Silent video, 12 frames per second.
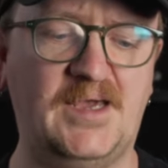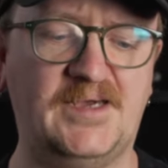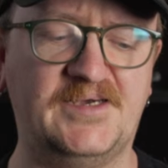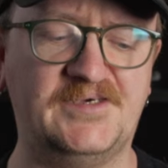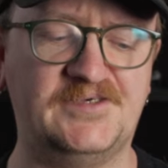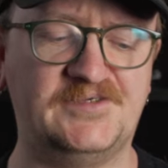
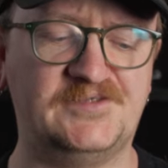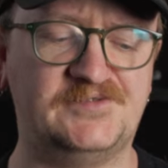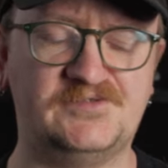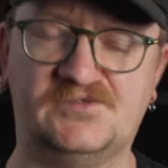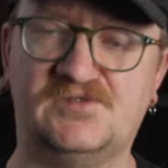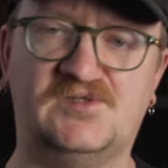
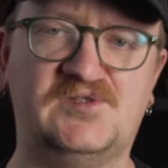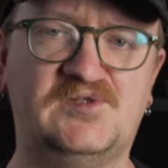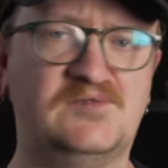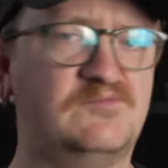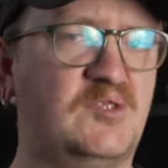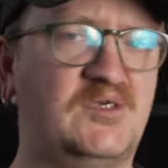And
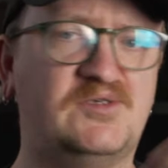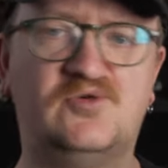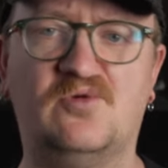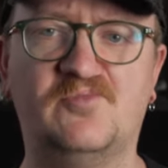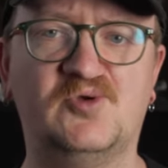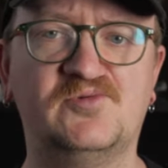it's like
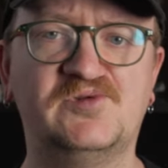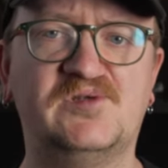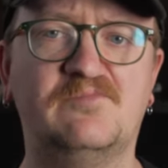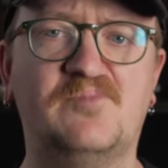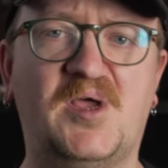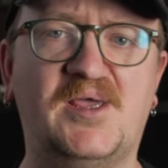
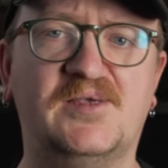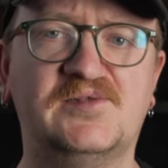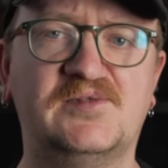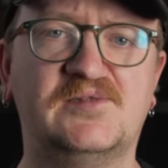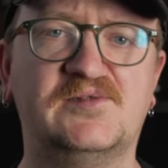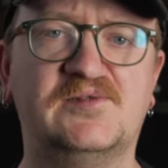community
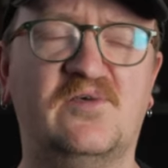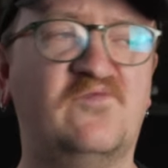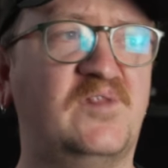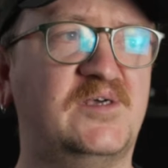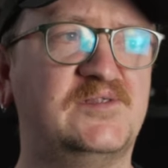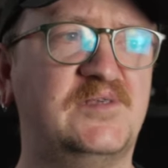based and
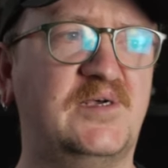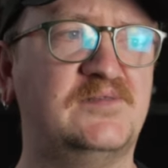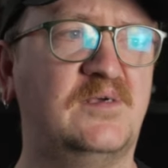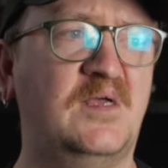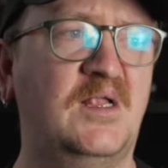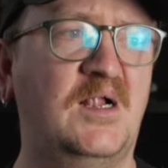stuff like
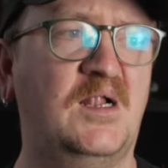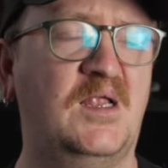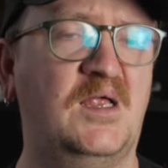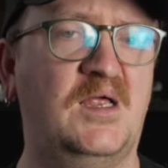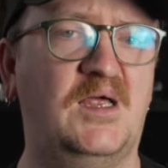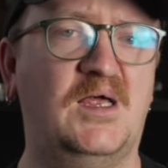that.
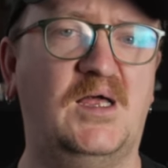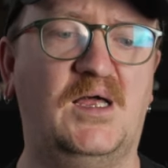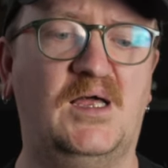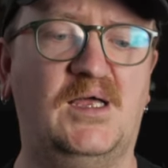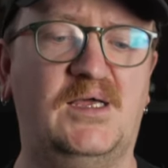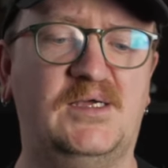
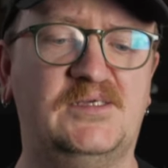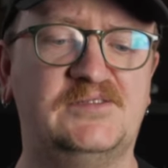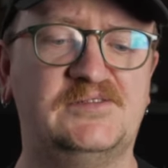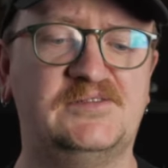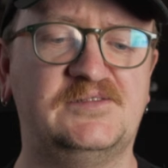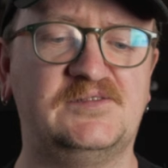
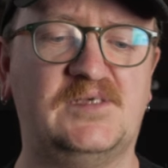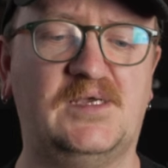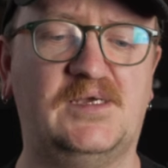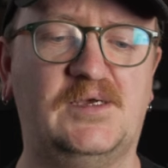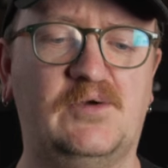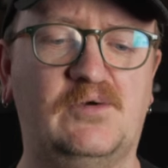And
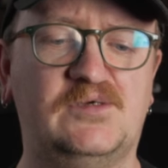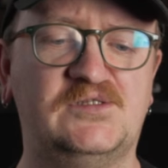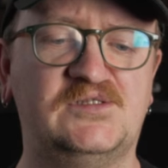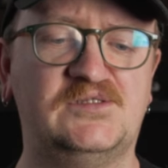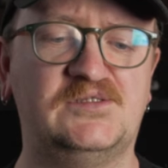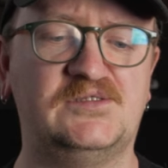
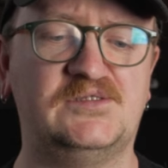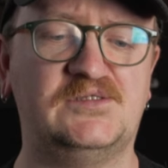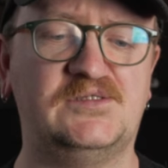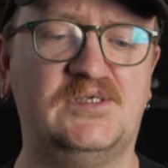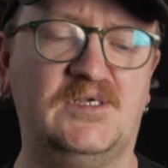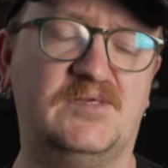
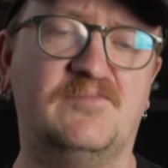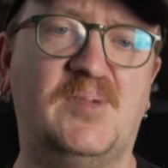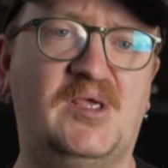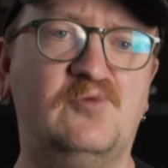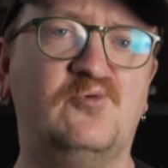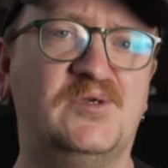yeah, the
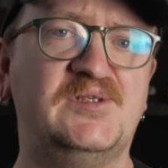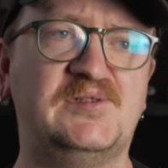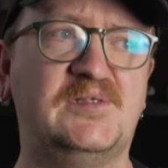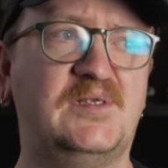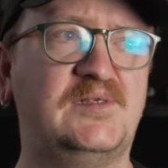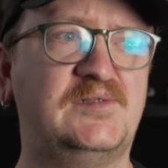main
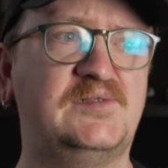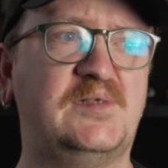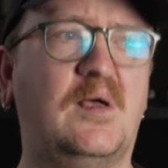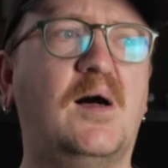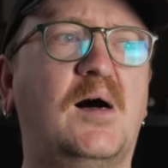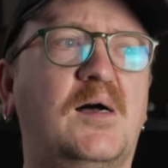reason is
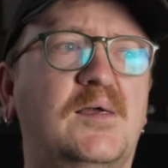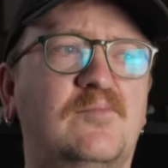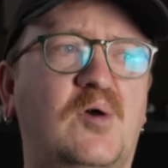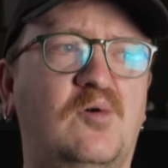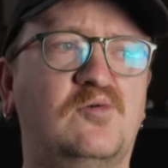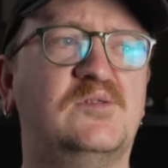
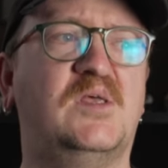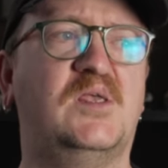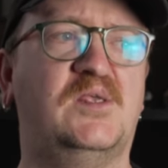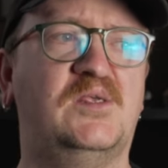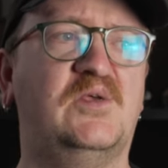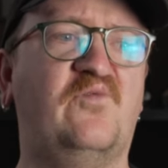I'm
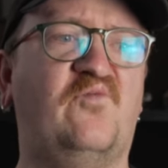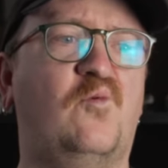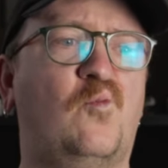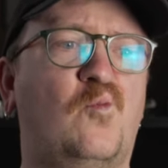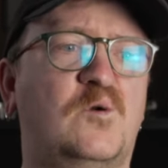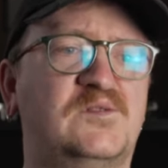only here
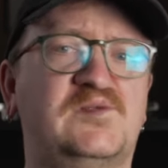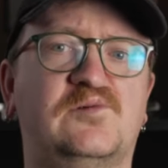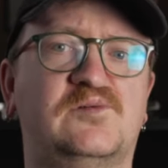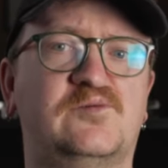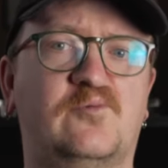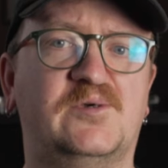for once
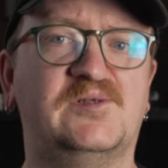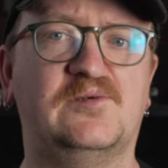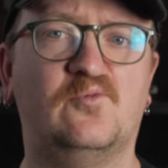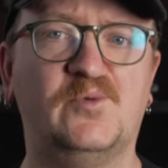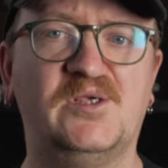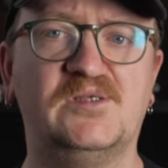or twice
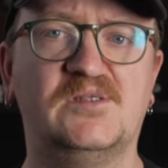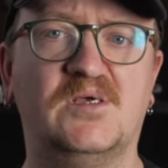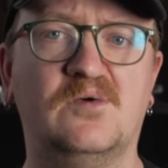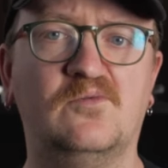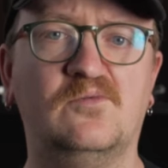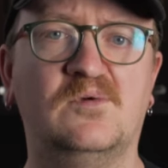a week
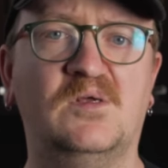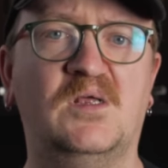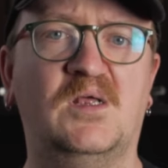now.